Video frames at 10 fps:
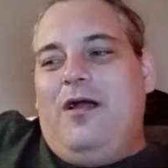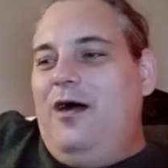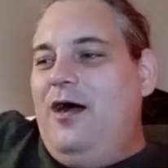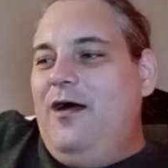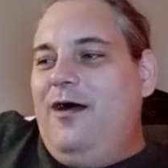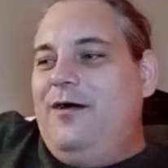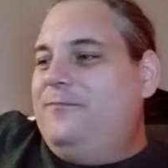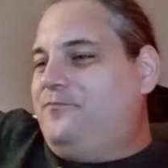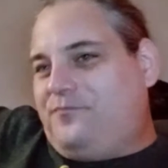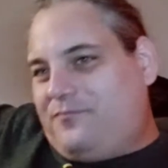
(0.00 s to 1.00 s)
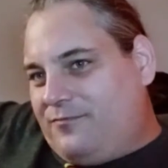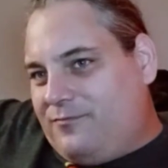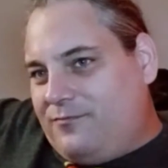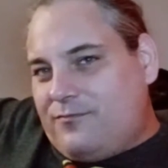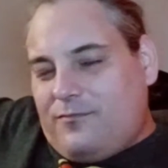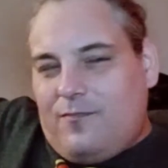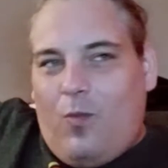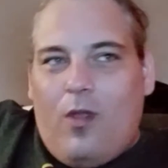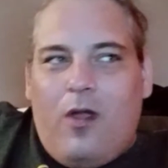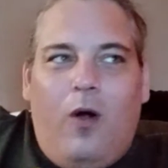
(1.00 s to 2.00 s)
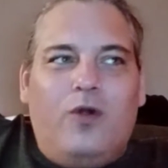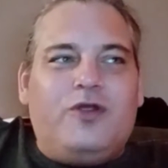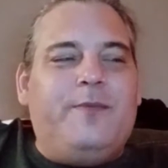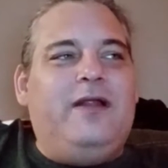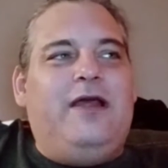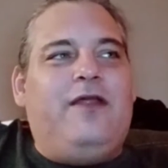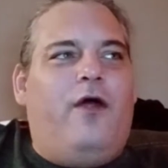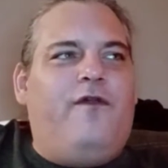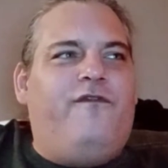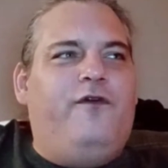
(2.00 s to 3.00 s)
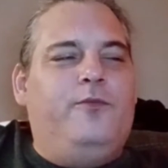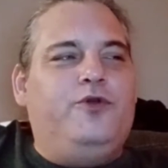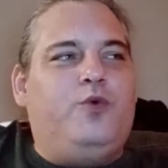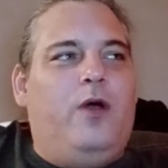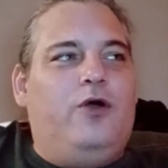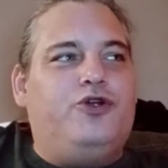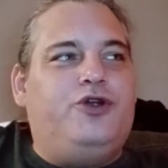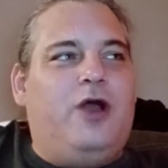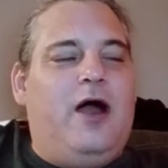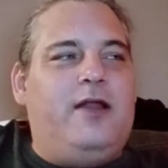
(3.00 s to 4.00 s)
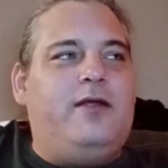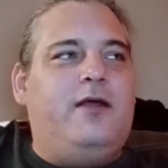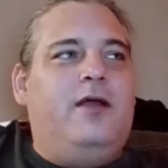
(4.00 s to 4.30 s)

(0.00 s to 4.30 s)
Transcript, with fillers: Uh, ultimately, I thought the film was well shot